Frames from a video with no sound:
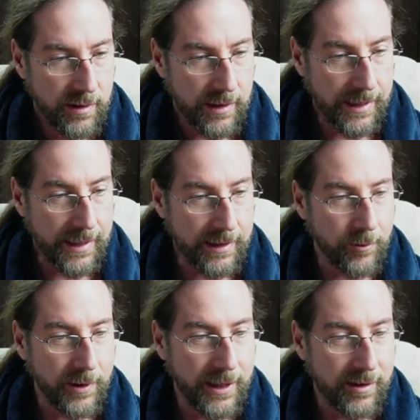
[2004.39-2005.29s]
I got the
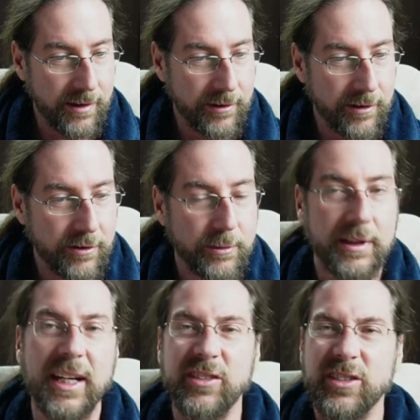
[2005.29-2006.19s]
white interior too.
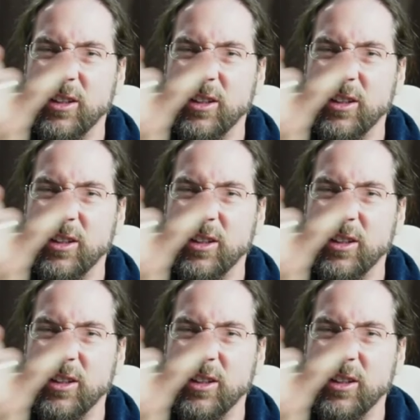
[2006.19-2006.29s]
Yes,